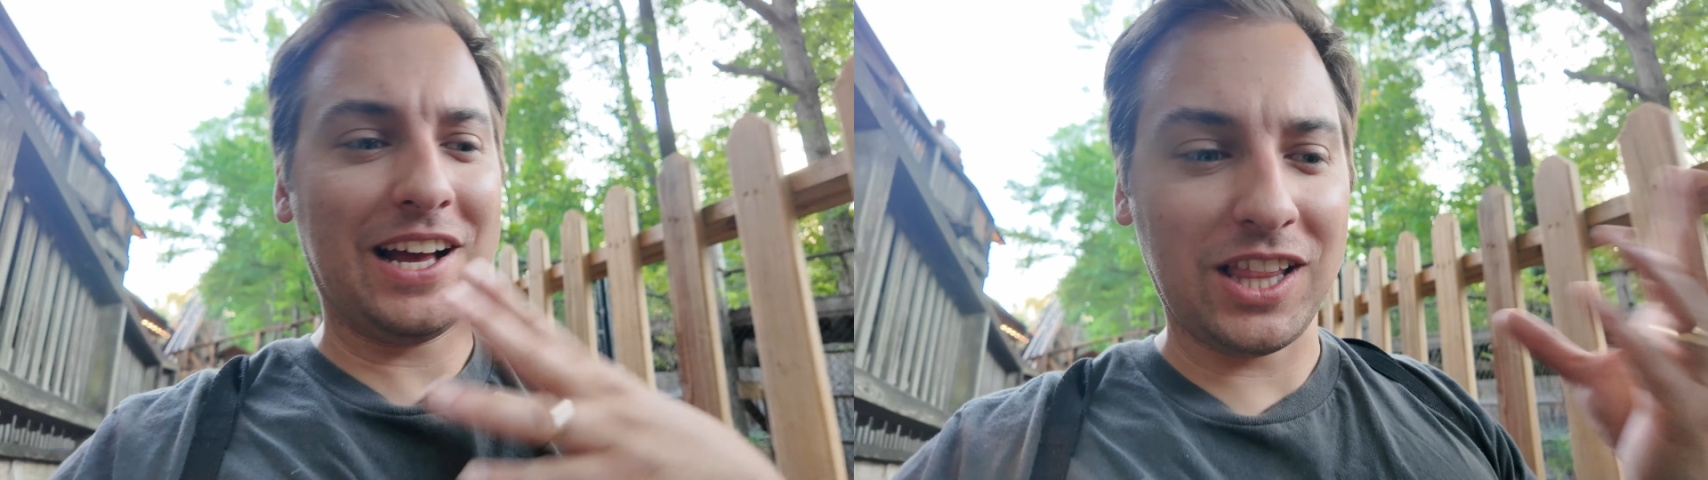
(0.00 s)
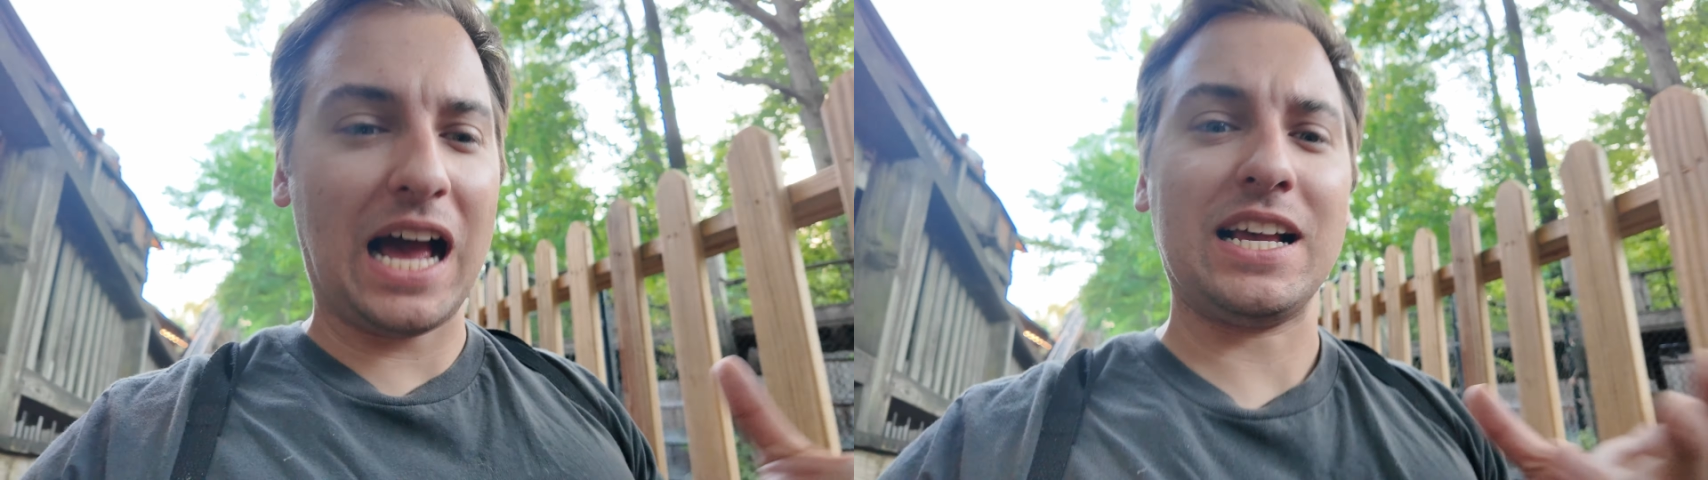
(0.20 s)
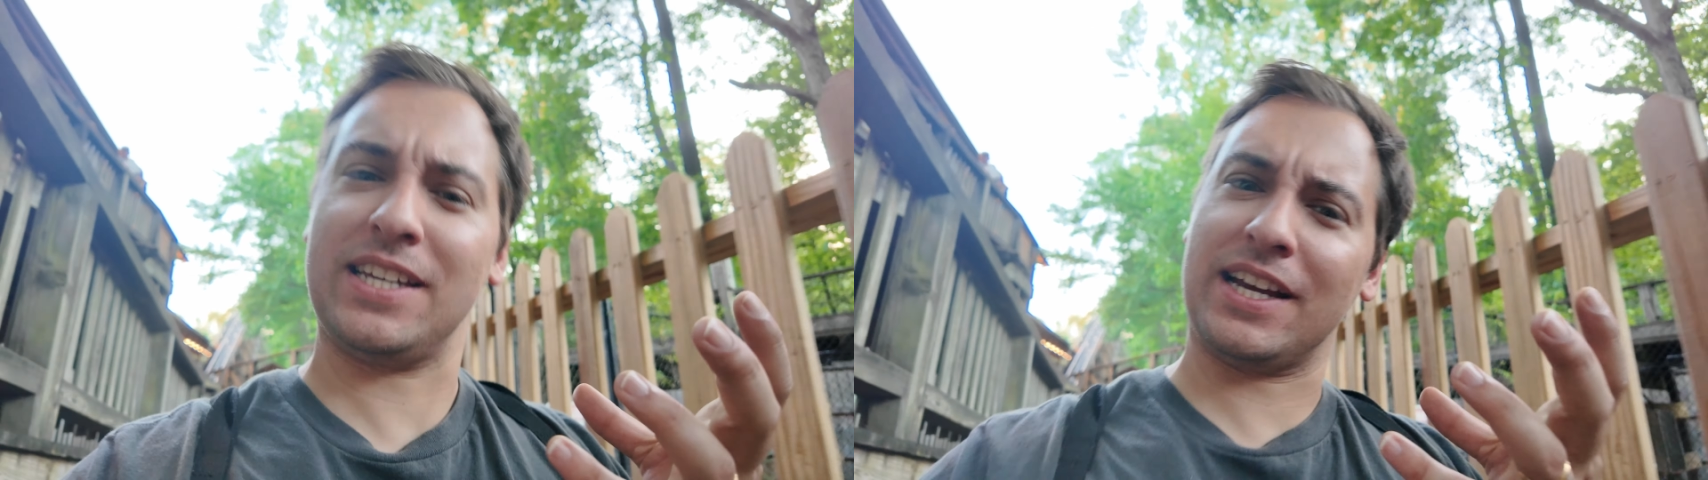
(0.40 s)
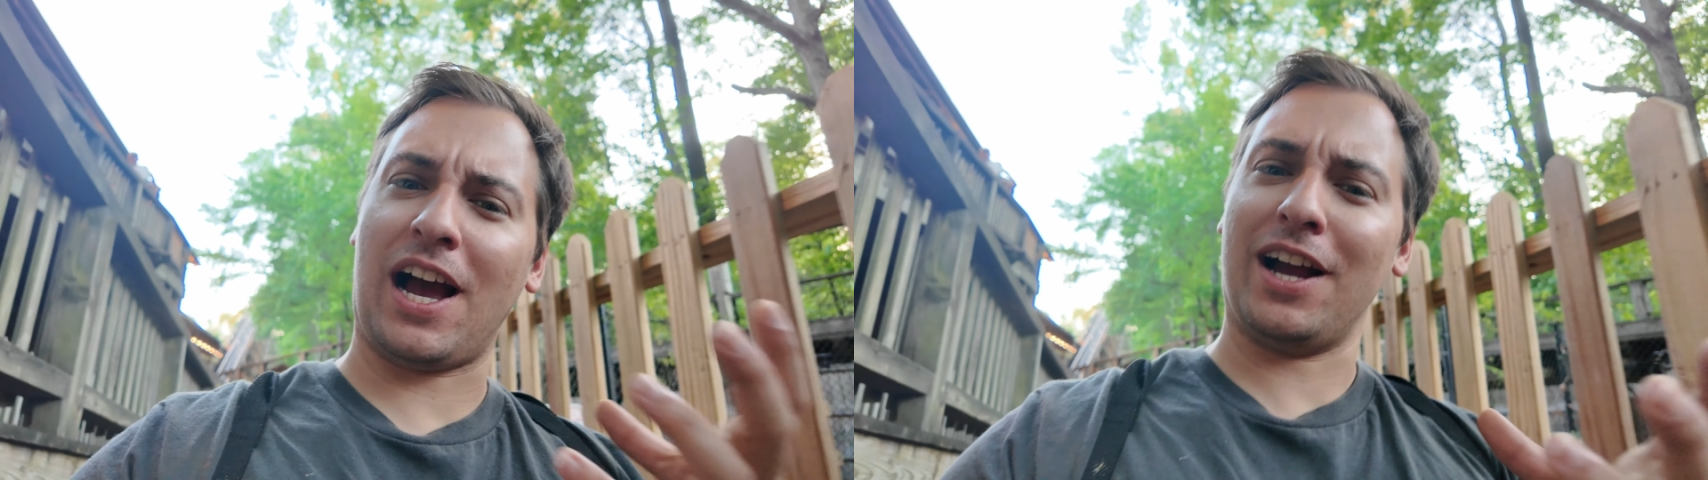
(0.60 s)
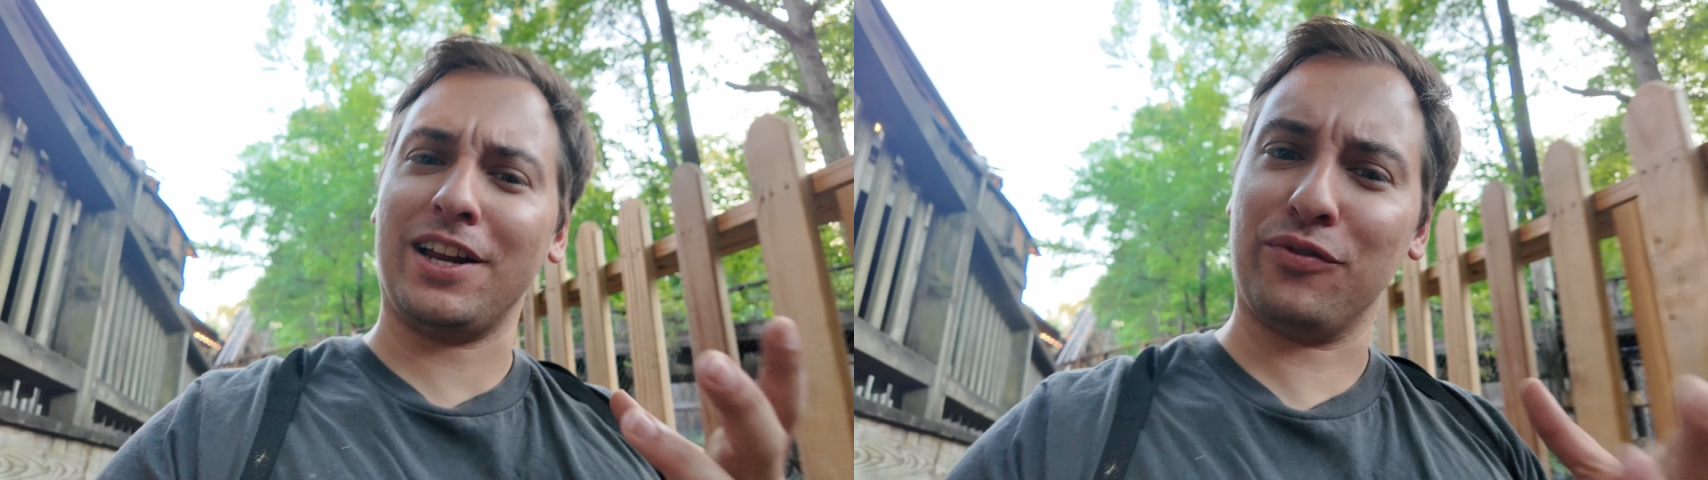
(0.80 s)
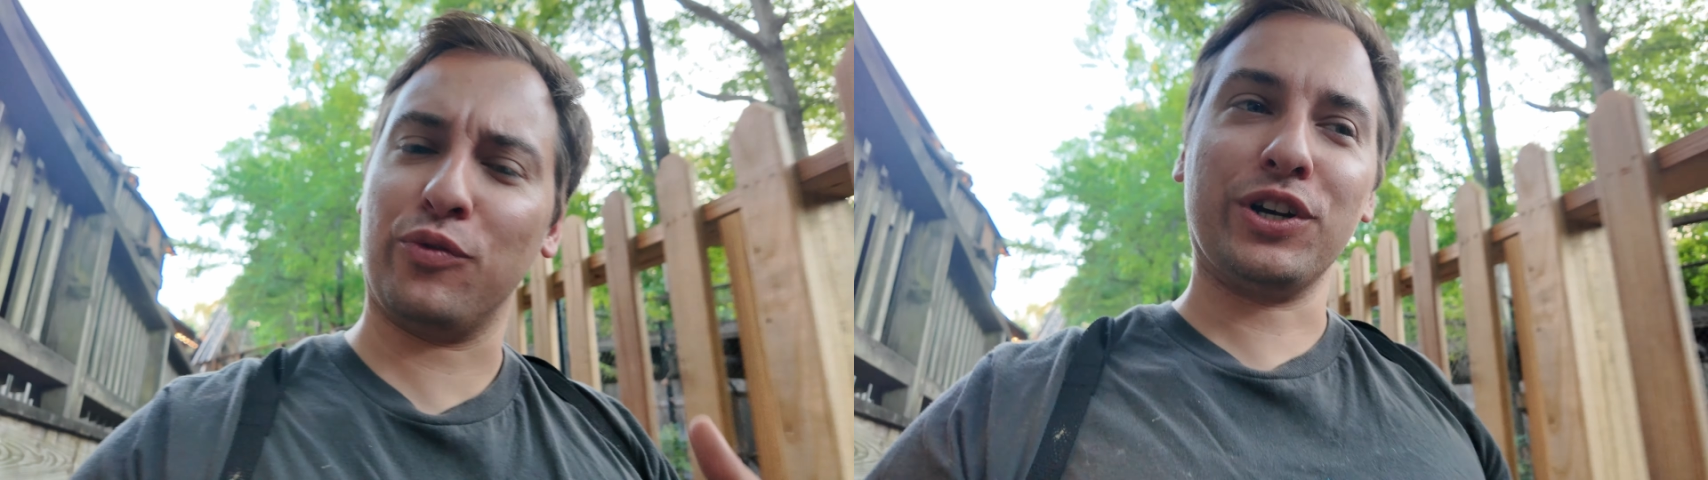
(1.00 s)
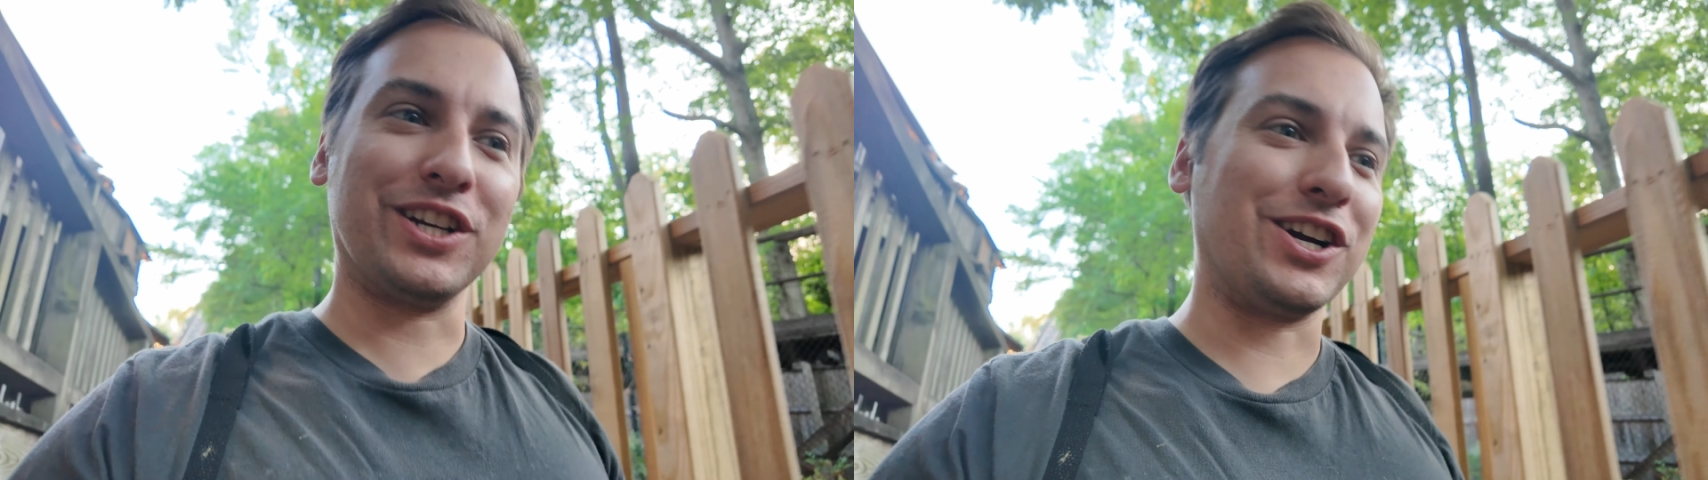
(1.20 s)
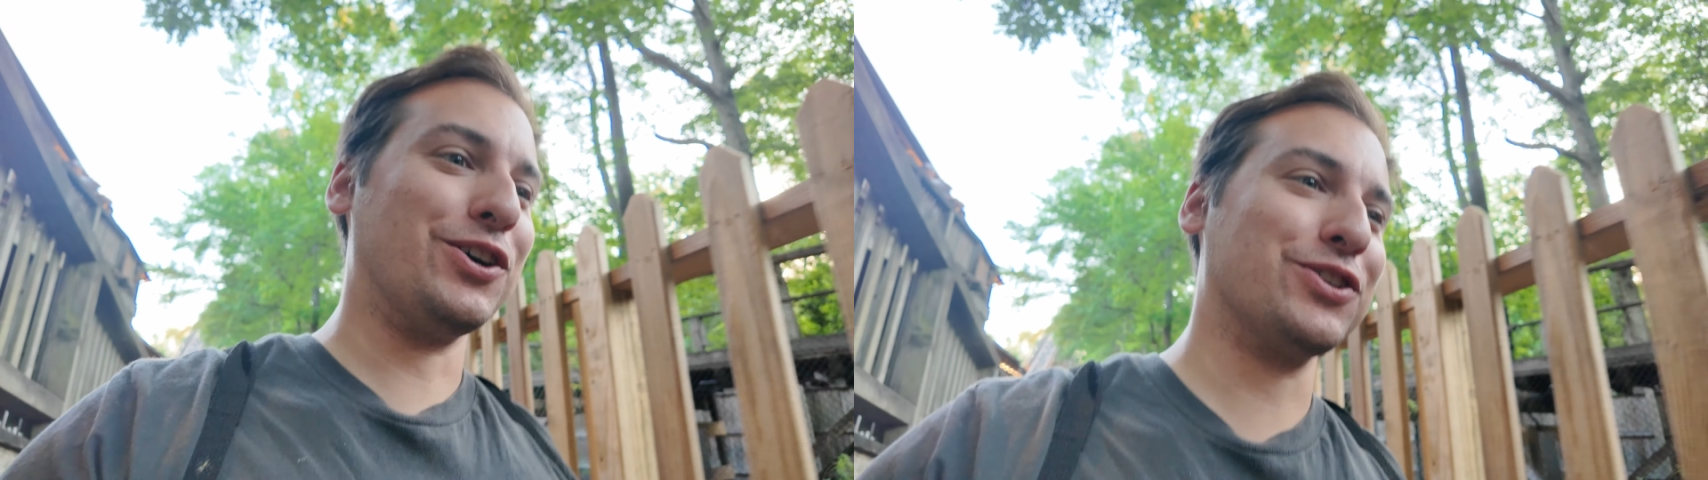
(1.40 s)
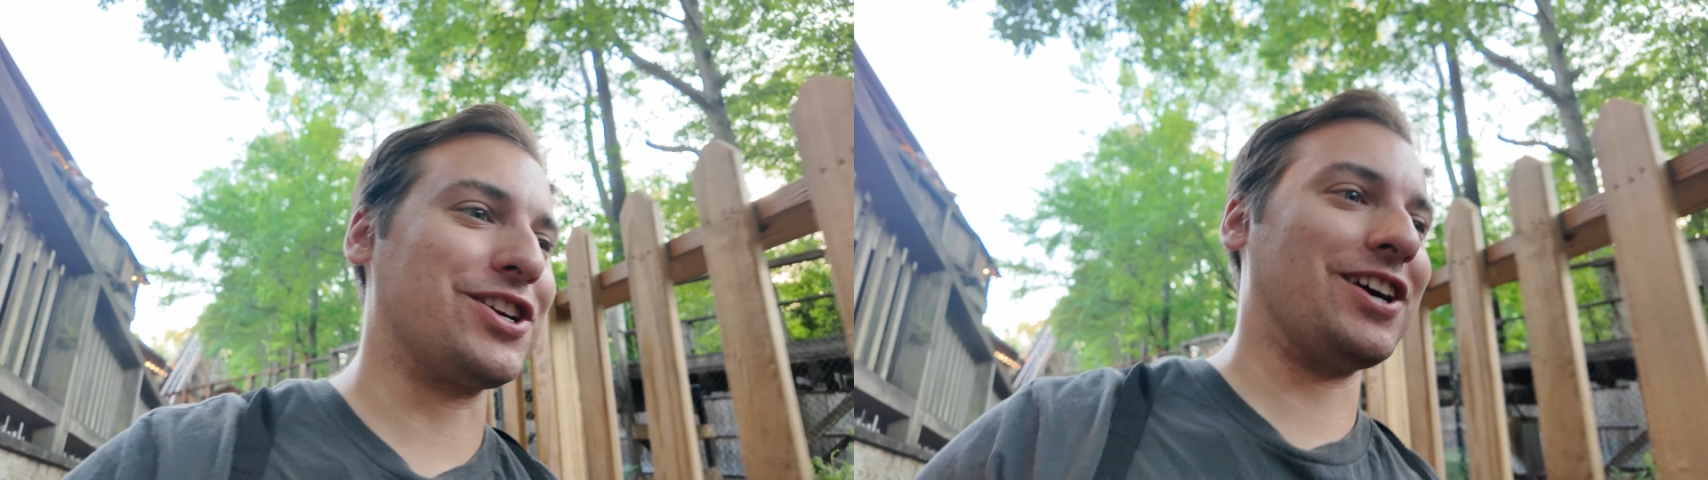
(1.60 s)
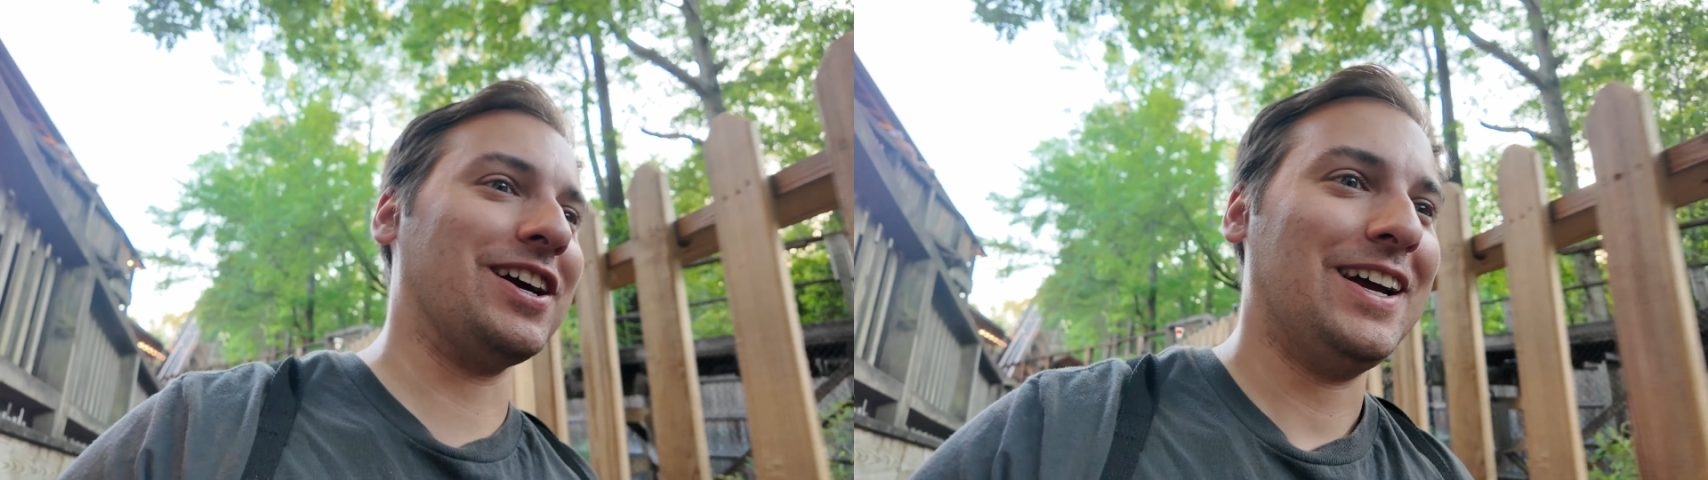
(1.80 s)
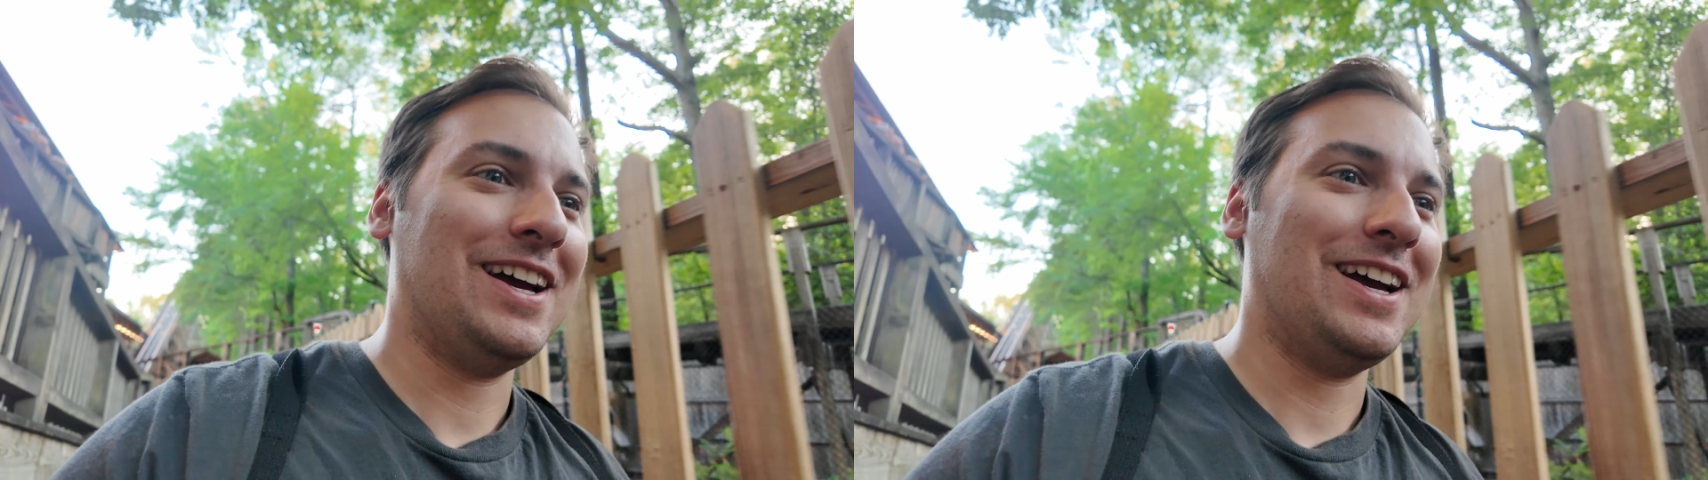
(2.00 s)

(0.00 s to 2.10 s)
classic kind of wooden coaster.